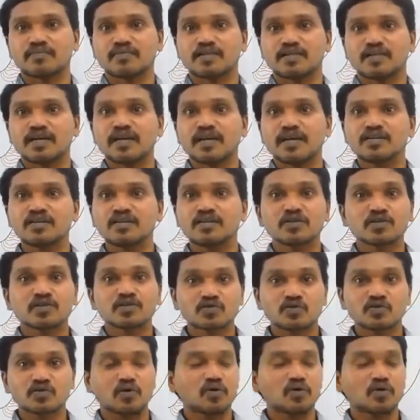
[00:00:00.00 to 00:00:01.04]
right?
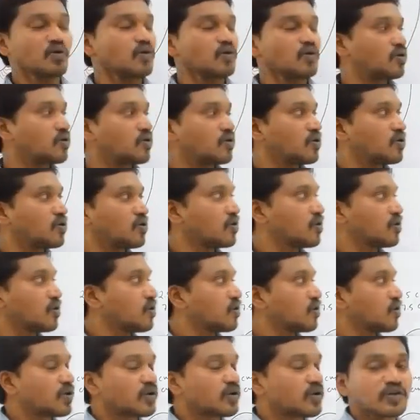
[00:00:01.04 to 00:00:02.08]
So
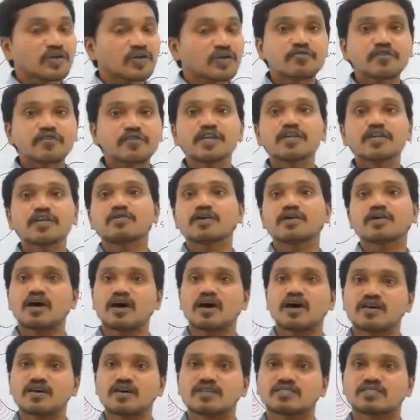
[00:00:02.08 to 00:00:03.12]
if anyone
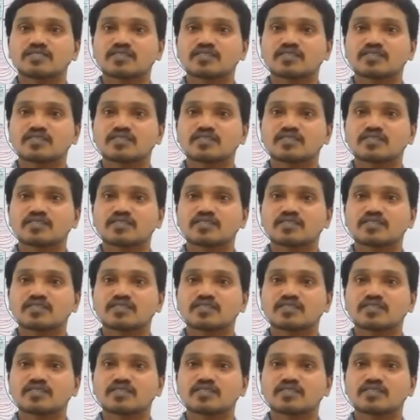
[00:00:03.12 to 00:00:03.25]
asks